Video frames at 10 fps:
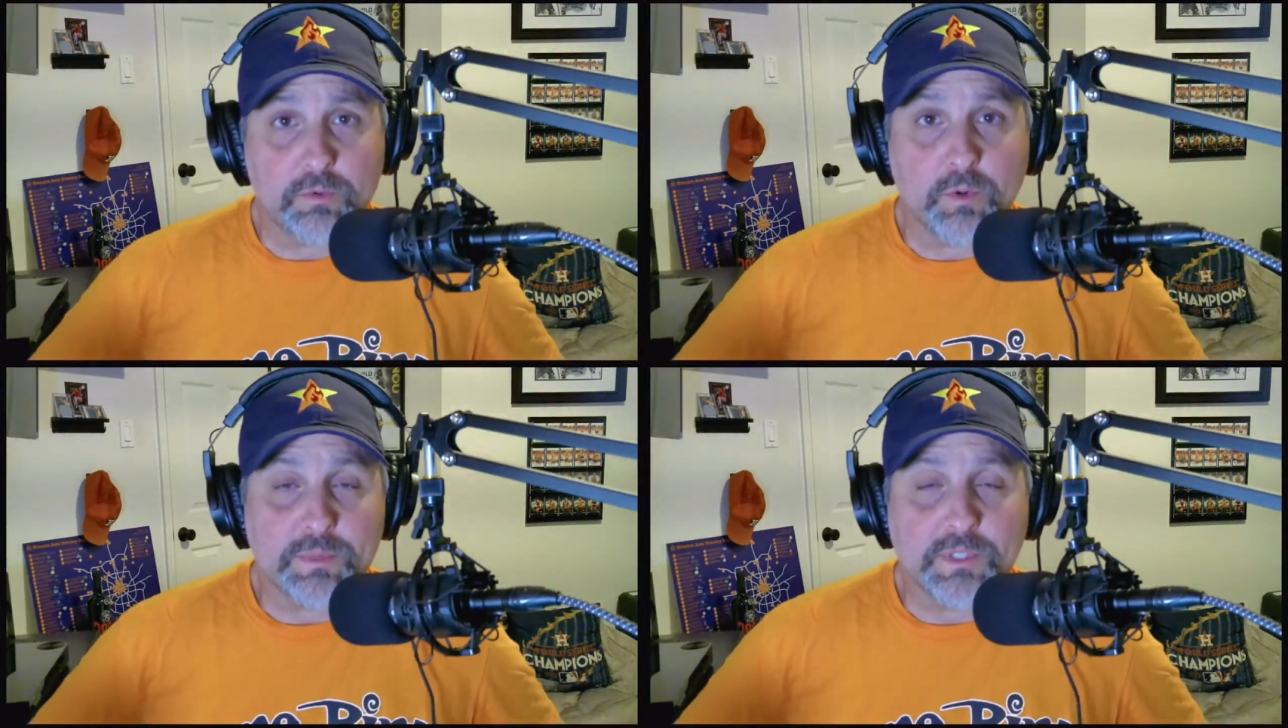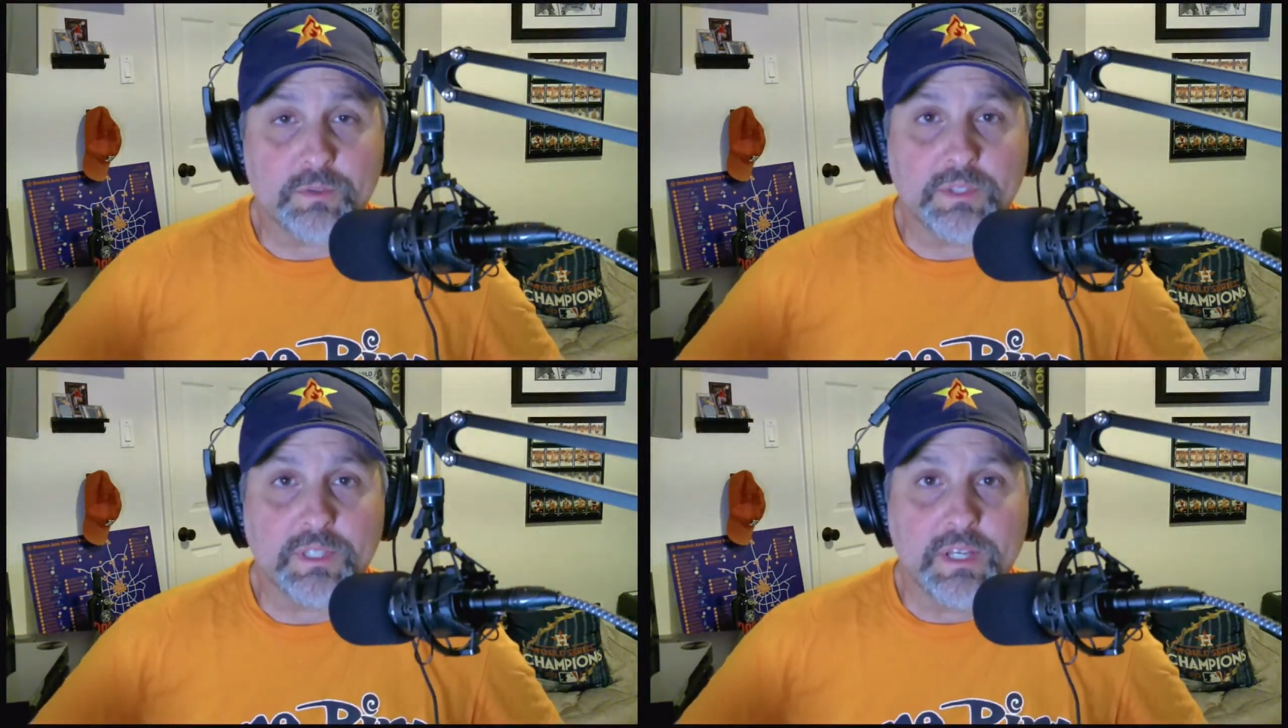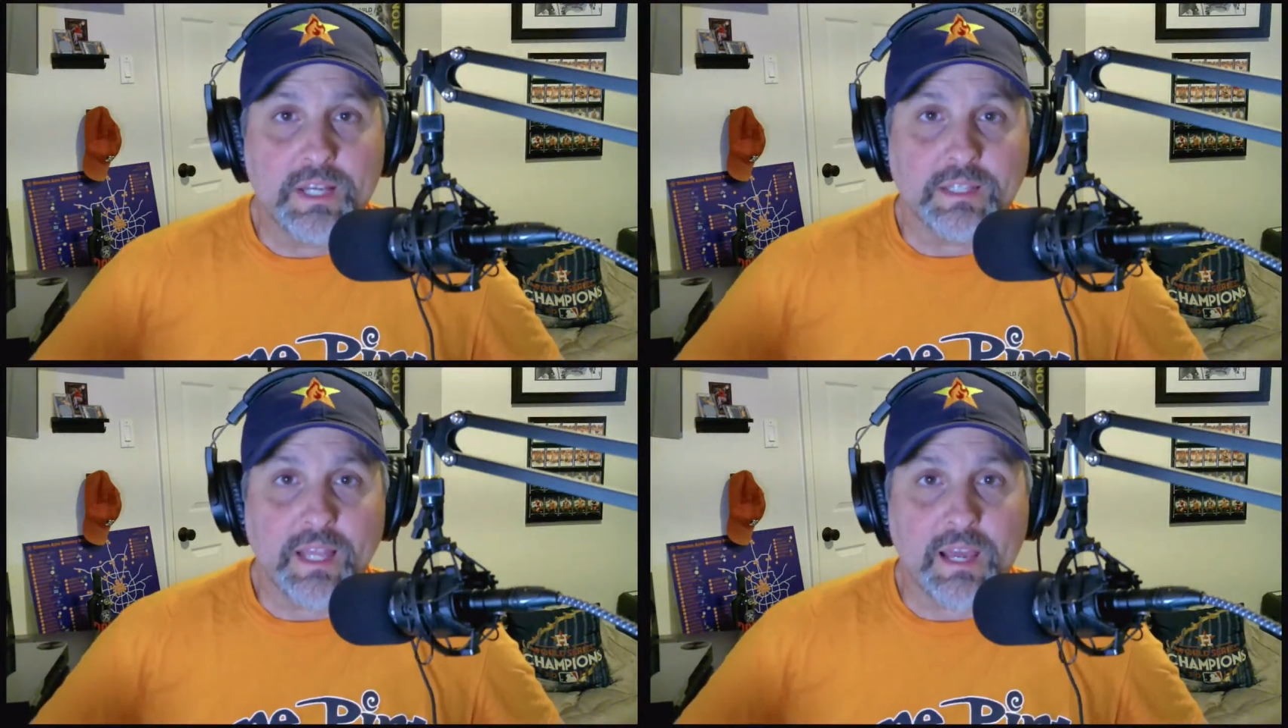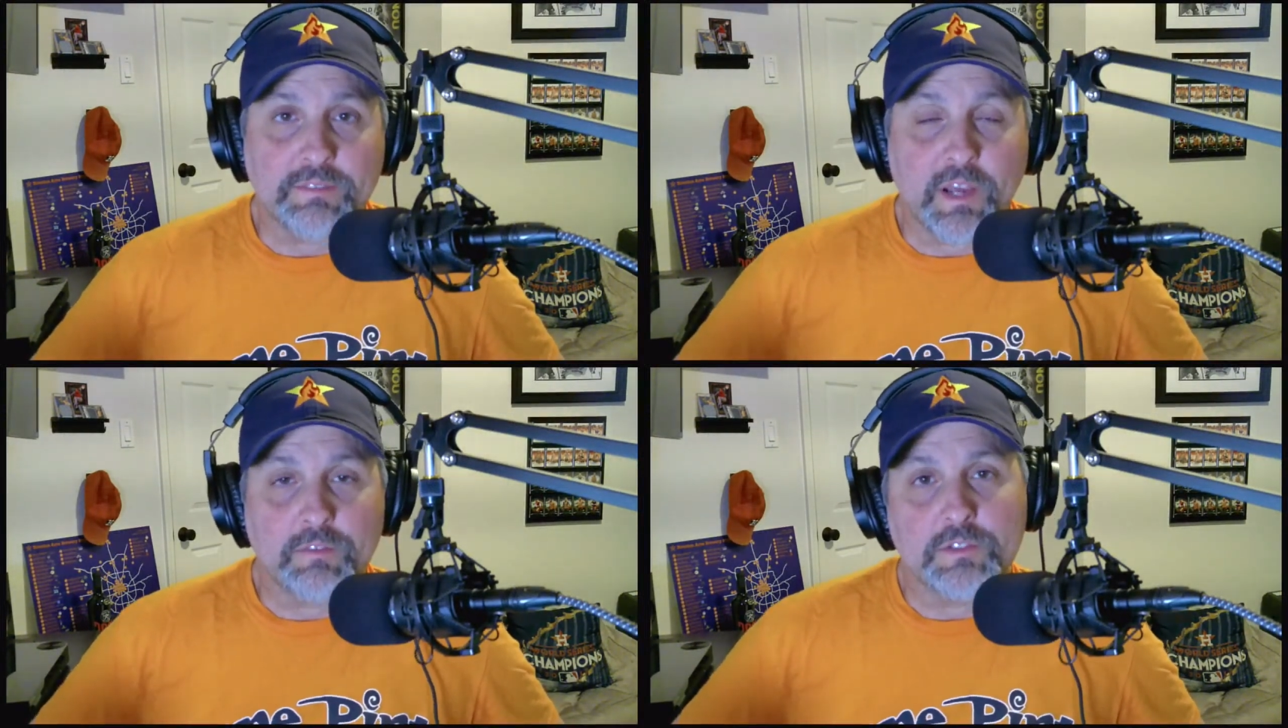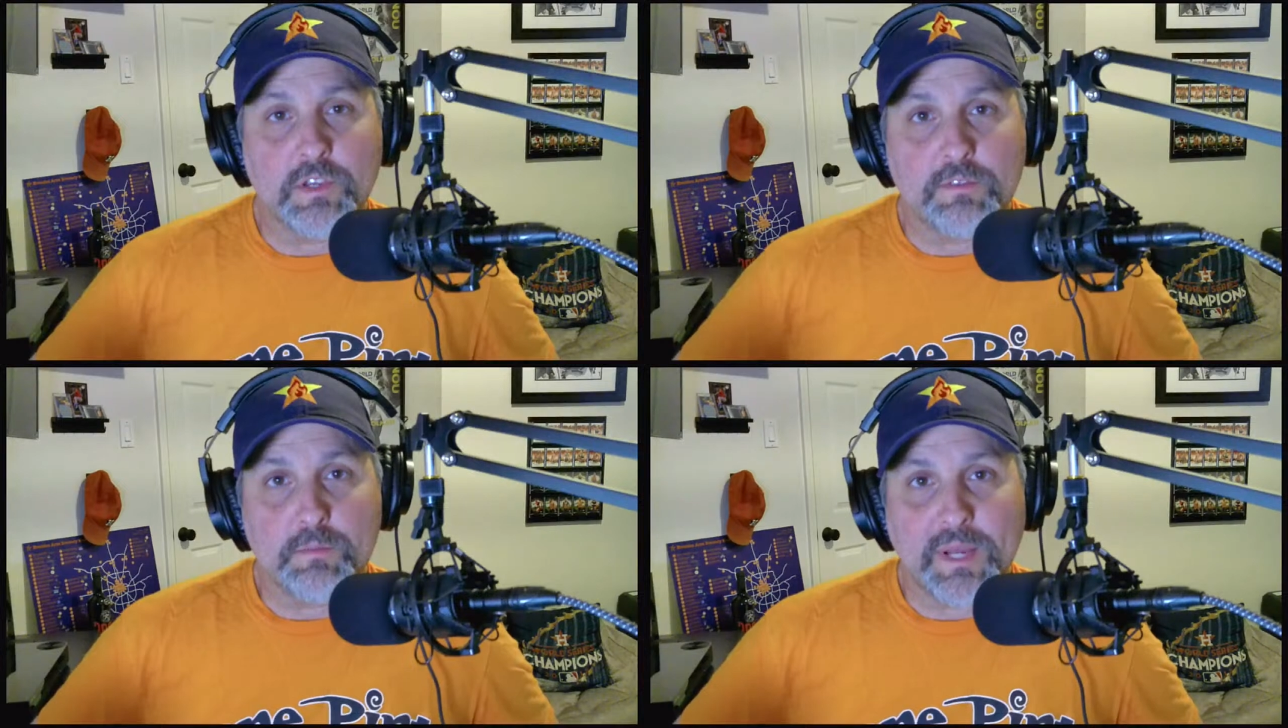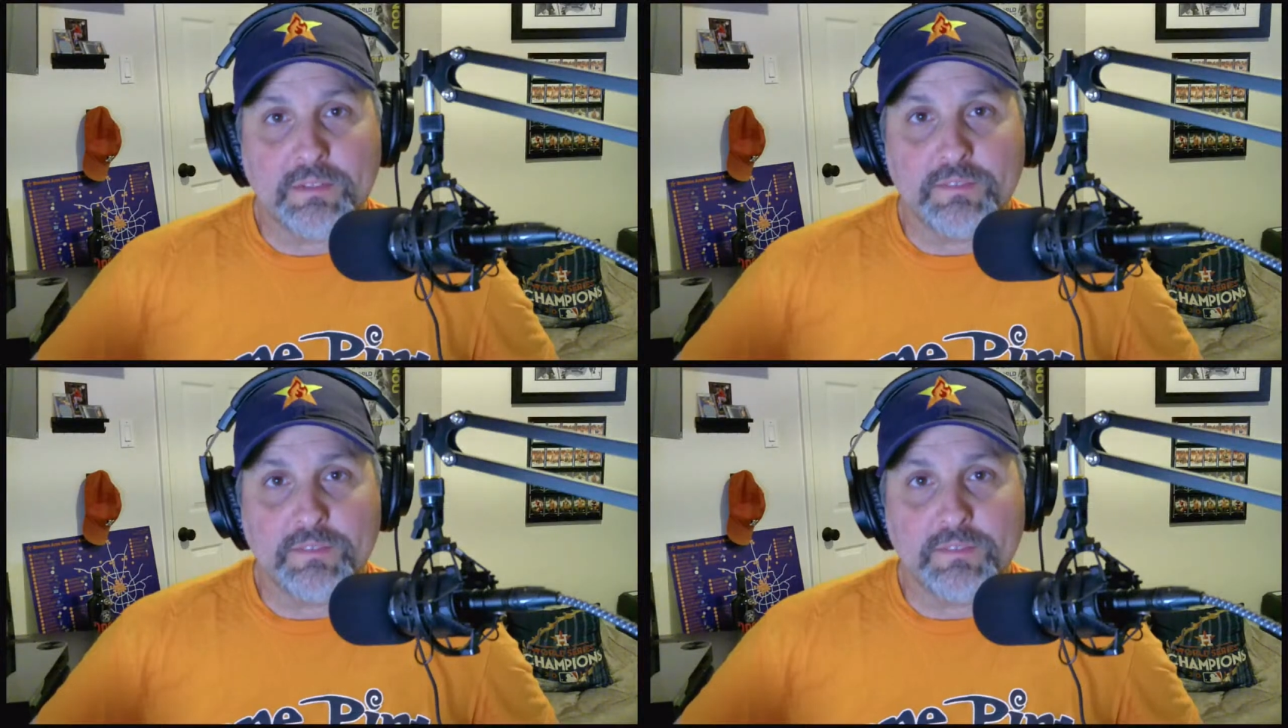We'll be doing live coverage of the main